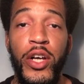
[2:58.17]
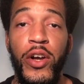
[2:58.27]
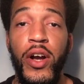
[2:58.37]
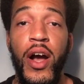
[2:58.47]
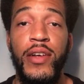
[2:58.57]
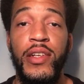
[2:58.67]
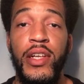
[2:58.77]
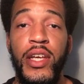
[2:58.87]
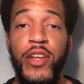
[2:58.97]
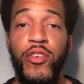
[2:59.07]
you're
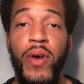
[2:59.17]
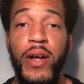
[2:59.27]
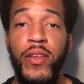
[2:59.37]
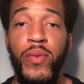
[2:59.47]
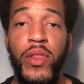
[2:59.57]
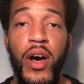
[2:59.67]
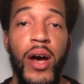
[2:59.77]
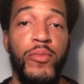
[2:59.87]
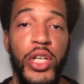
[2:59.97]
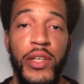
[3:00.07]
constantly interacting with
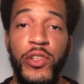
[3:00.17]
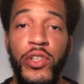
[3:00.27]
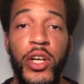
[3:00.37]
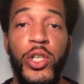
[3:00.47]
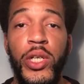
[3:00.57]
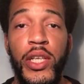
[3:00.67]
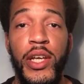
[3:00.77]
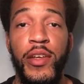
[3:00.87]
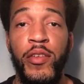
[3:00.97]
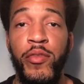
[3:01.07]
objects, you're touching
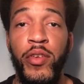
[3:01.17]
things, you're